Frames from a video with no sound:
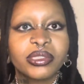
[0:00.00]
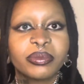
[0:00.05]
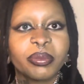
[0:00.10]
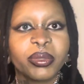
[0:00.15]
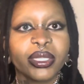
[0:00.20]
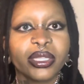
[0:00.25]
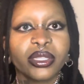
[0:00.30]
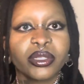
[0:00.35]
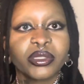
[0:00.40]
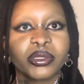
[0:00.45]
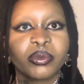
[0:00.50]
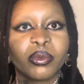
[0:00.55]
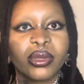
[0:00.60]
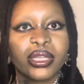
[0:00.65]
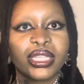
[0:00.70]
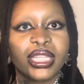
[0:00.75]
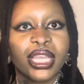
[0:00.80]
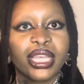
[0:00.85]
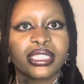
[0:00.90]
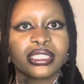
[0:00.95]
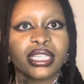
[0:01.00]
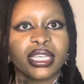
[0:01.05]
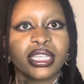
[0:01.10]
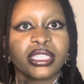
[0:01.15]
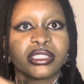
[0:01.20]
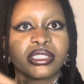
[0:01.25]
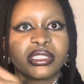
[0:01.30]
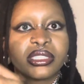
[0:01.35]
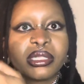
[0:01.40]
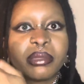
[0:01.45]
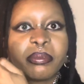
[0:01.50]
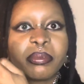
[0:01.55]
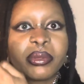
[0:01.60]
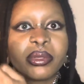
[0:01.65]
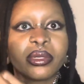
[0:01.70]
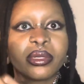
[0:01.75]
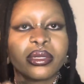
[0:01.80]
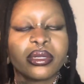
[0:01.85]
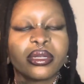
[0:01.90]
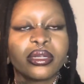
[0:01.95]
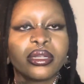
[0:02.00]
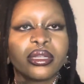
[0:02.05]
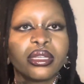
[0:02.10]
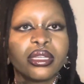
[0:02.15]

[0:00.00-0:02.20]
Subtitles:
but there's one that has like a zipper